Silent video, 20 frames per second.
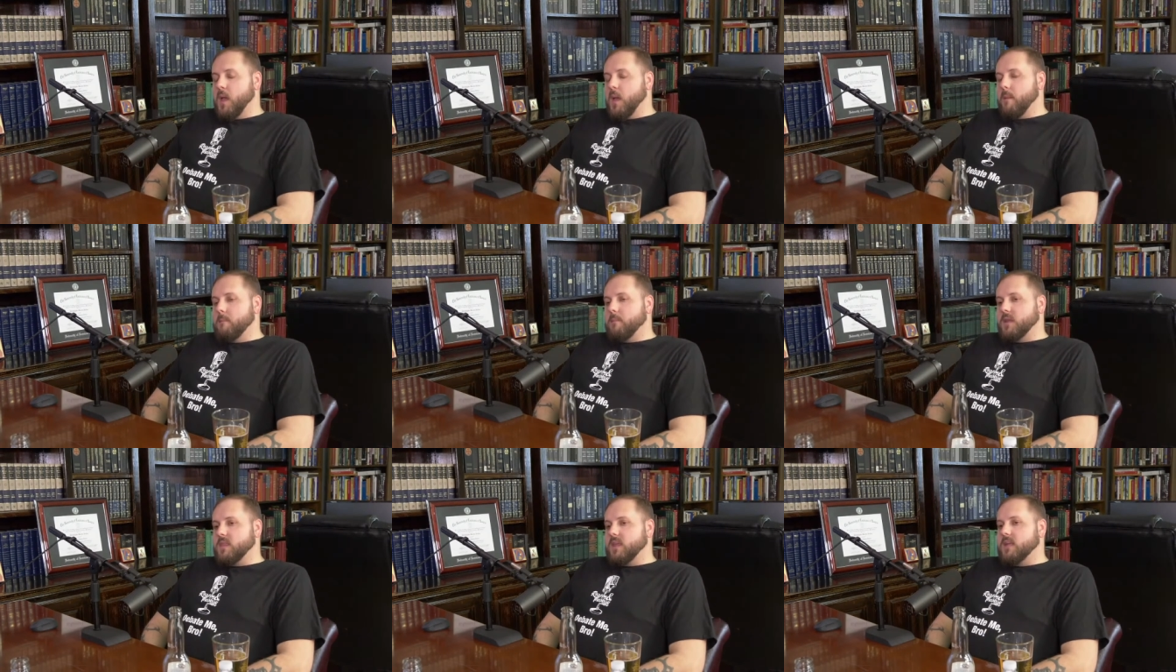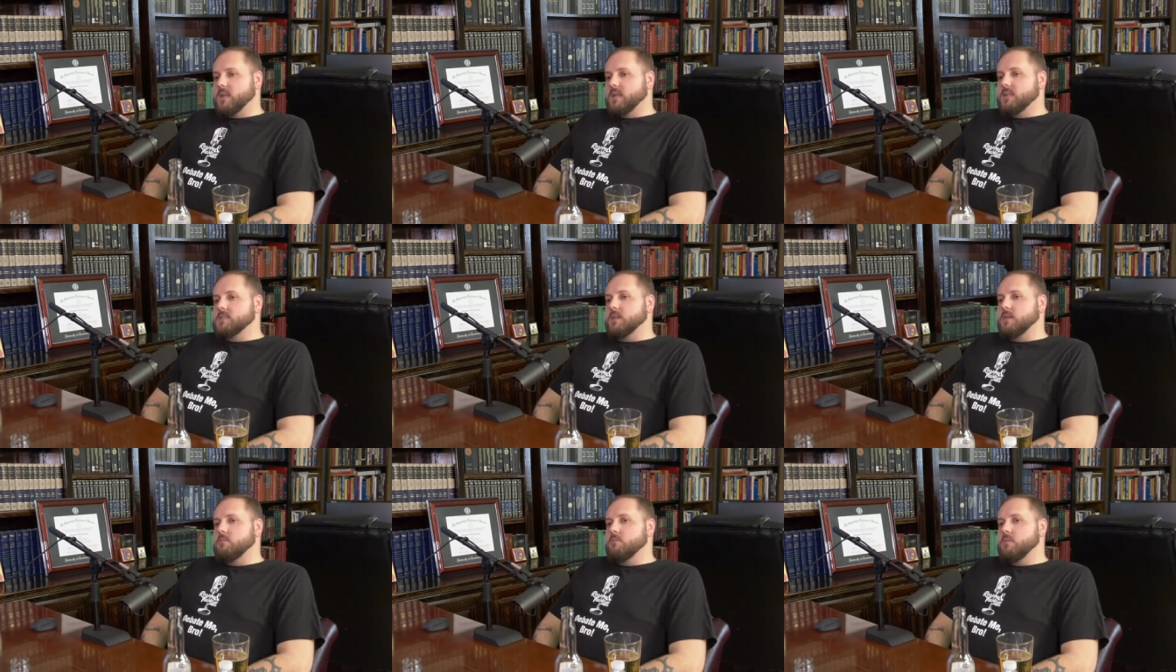But that
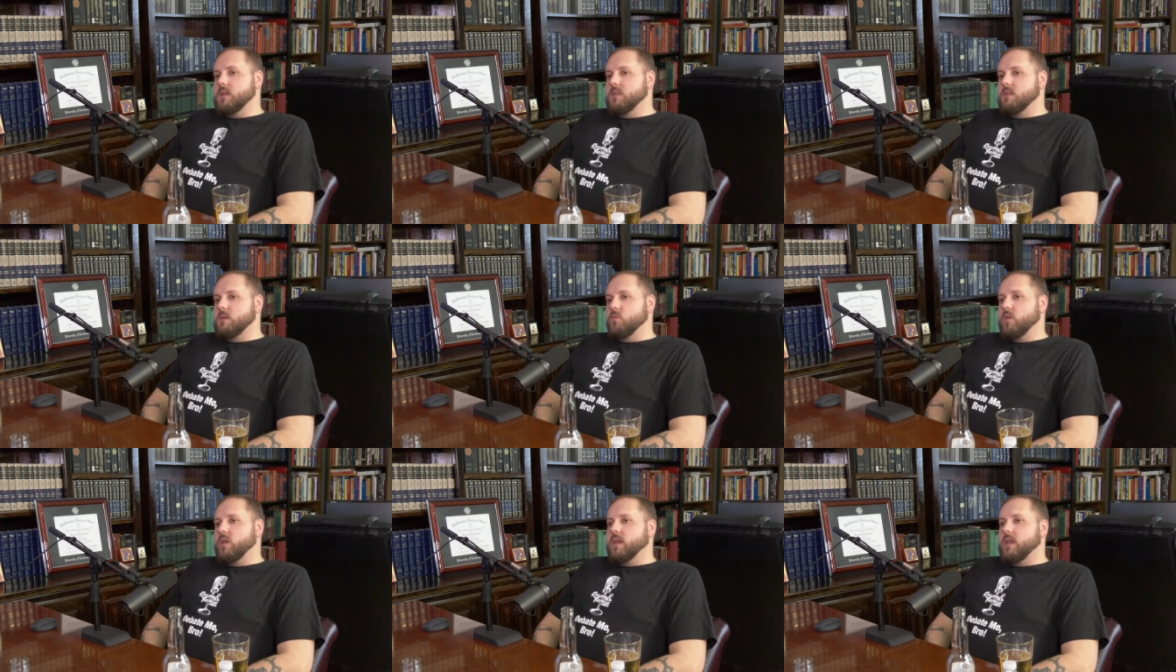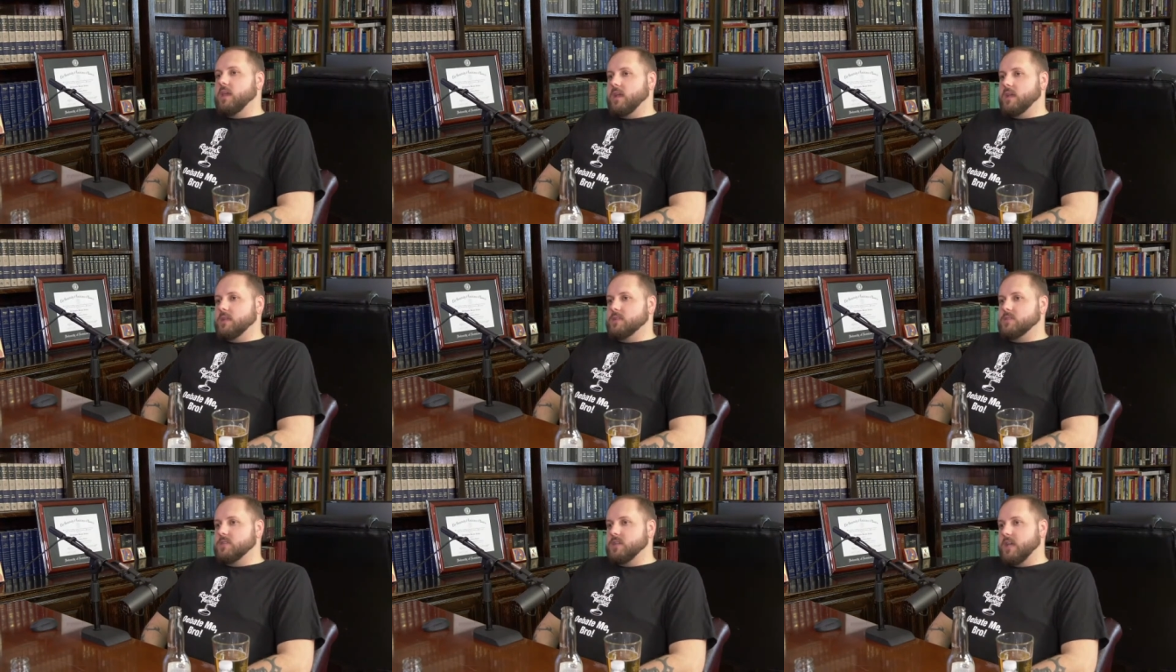doesn't mean that we
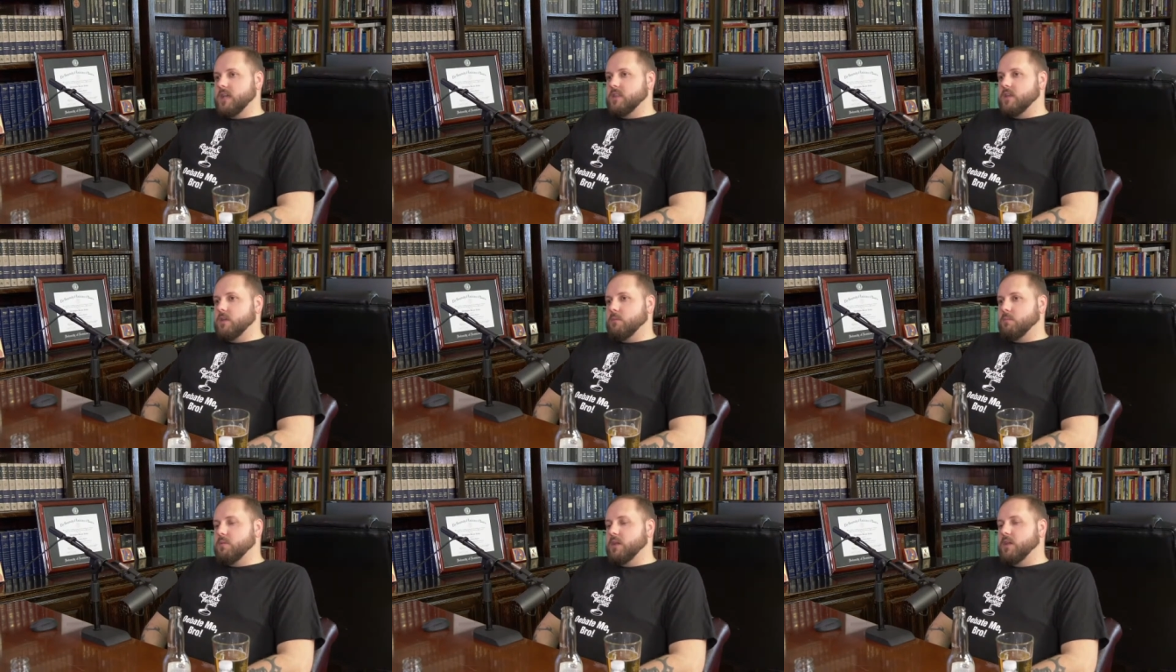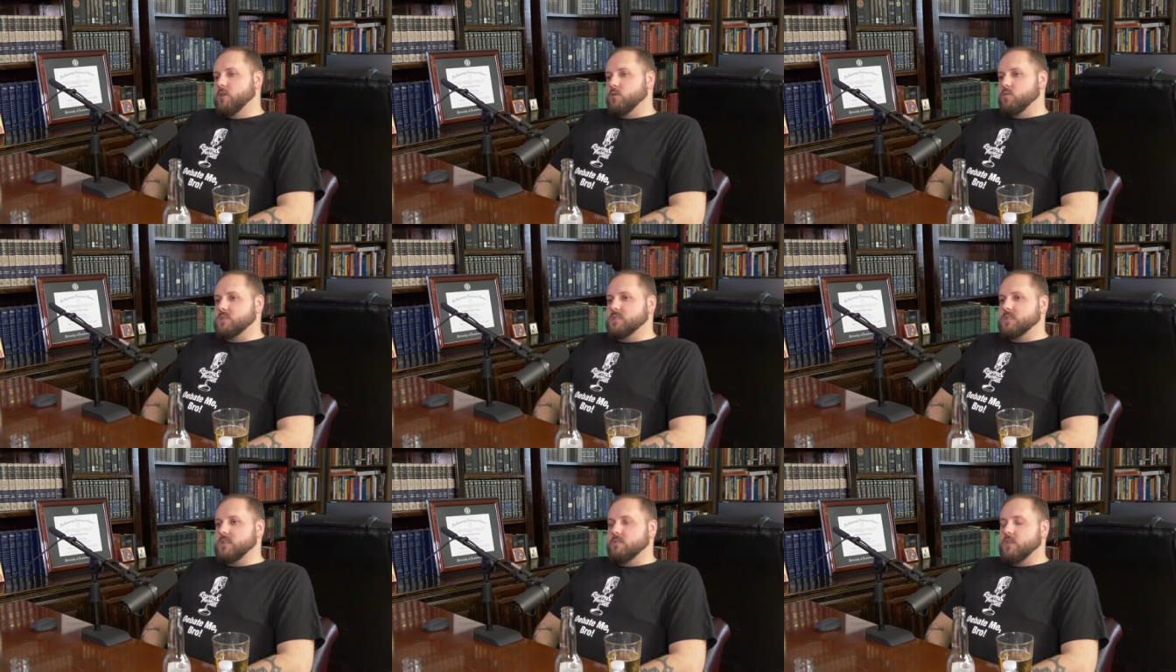can't say that Peter
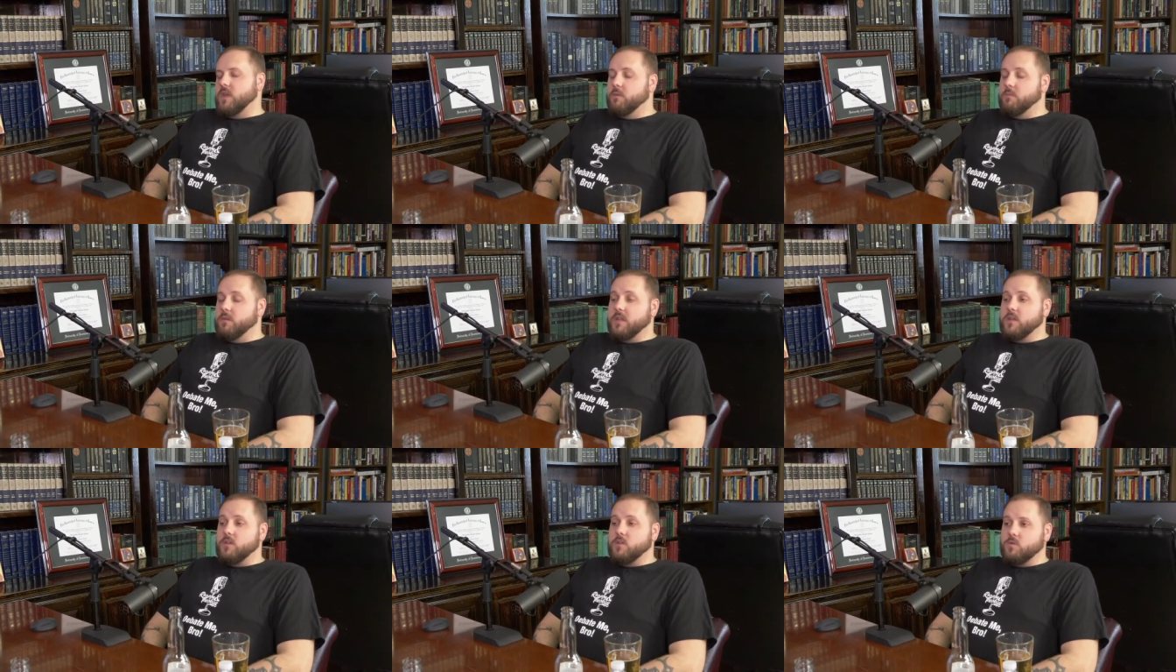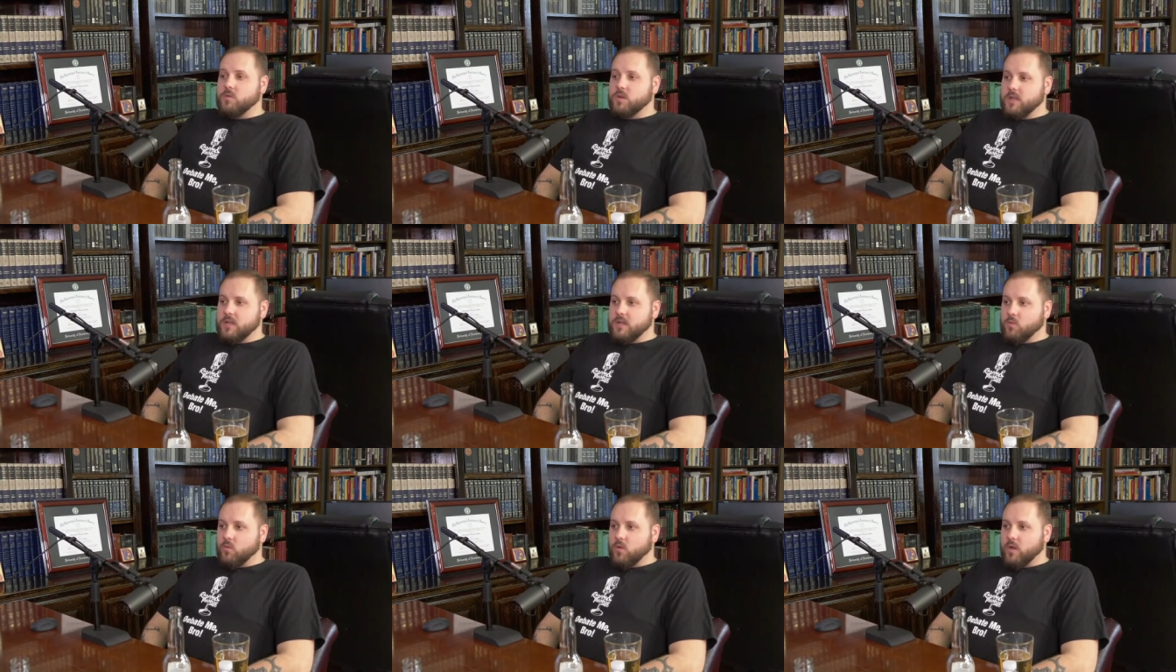received them in a
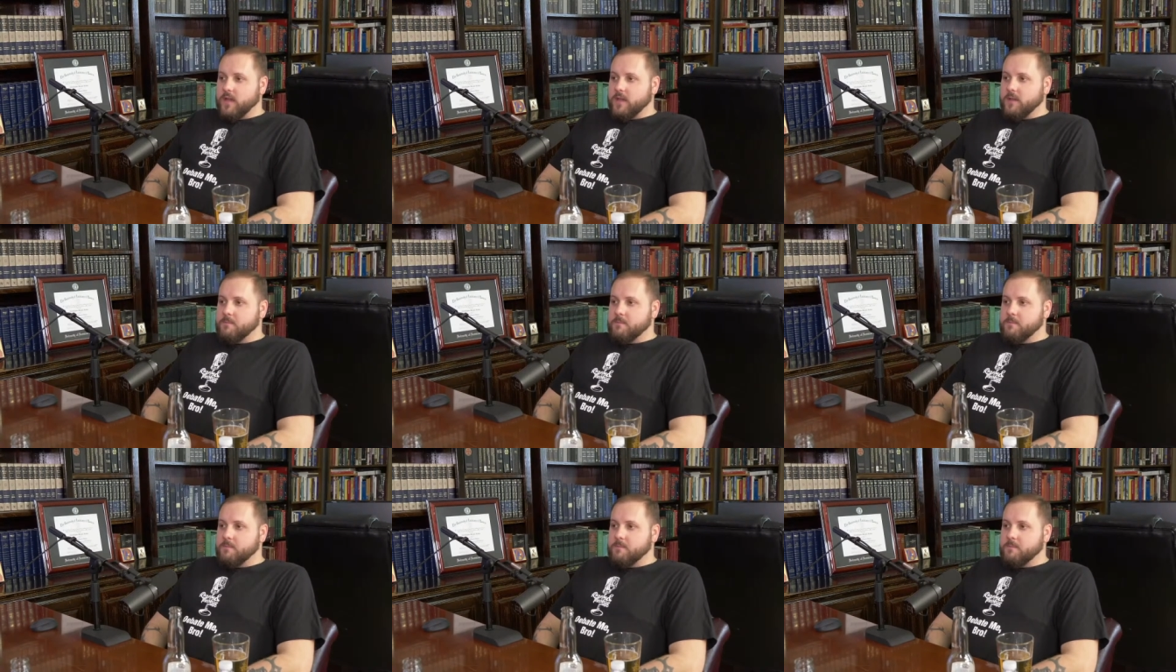unique way.